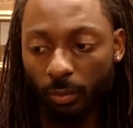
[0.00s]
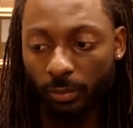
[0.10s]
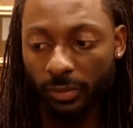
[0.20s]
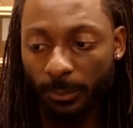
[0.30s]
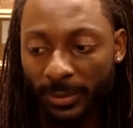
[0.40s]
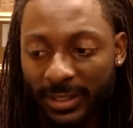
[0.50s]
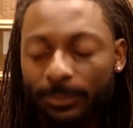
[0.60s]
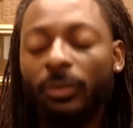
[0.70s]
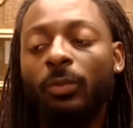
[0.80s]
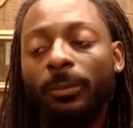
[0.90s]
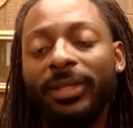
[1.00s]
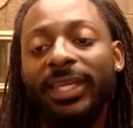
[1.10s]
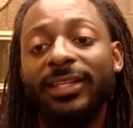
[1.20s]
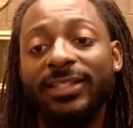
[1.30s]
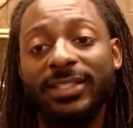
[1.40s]
the people will
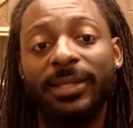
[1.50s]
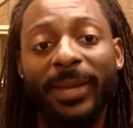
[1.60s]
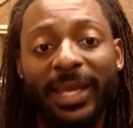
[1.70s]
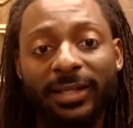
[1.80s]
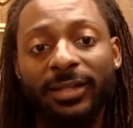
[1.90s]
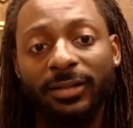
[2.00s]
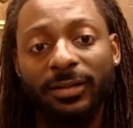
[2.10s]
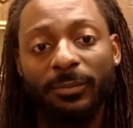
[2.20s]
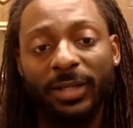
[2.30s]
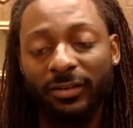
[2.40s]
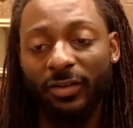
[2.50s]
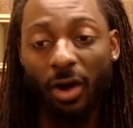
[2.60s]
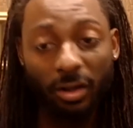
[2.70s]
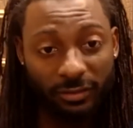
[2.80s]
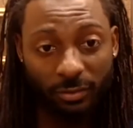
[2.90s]
begin to demand it, because
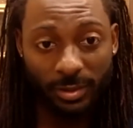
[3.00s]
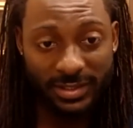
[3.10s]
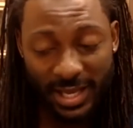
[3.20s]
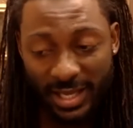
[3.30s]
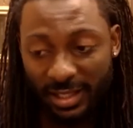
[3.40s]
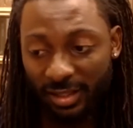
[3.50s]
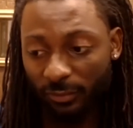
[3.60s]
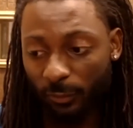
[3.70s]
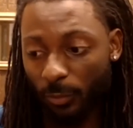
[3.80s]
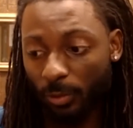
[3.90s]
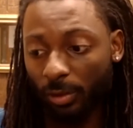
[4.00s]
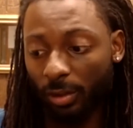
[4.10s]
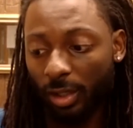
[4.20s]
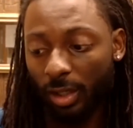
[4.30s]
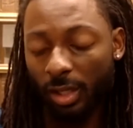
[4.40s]
all it's going to take is for
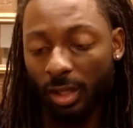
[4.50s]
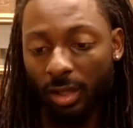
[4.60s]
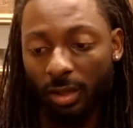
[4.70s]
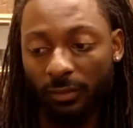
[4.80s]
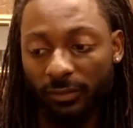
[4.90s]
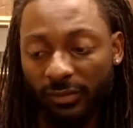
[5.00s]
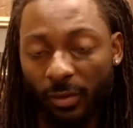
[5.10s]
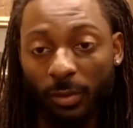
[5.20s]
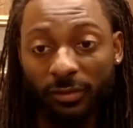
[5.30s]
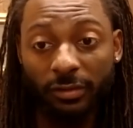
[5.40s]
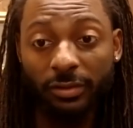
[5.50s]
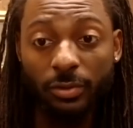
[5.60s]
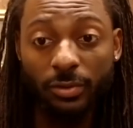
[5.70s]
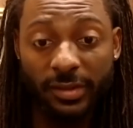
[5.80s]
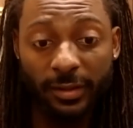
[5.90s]
someone to
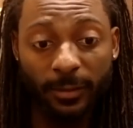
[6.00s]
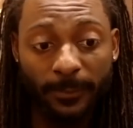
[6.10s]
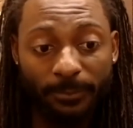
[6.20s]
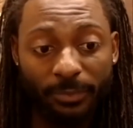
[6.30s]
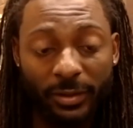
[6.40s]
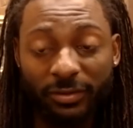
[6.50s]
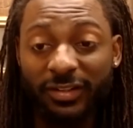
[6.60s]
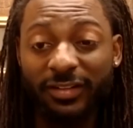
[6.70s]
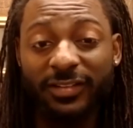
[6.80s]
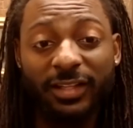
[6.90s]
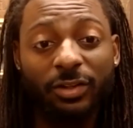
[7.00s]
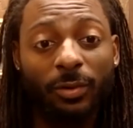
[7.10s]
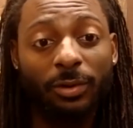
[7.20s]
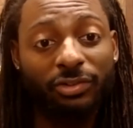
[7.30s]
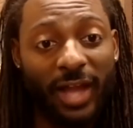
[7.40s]
lose their
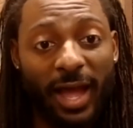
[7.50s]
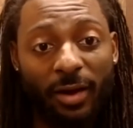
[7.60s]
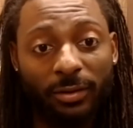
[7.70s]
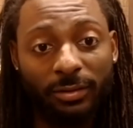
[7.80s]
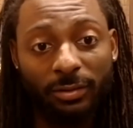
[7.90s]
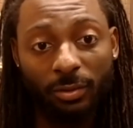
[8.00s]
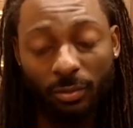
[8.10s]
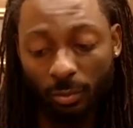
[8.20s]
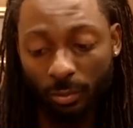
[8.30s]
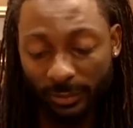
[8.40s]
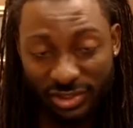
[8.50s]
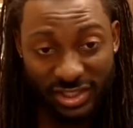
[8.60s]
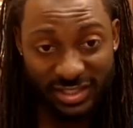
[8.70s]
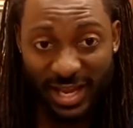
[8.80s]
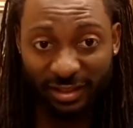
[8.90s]
16-year-old child who
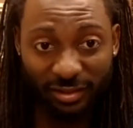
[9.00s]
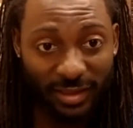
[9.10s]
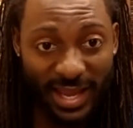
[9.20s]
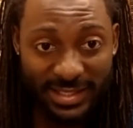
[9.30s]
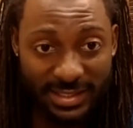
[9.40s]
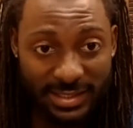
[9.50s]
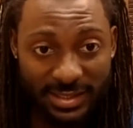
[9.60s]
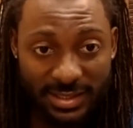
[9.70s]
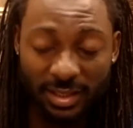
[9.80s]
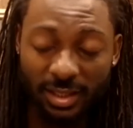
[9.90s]
just got their license,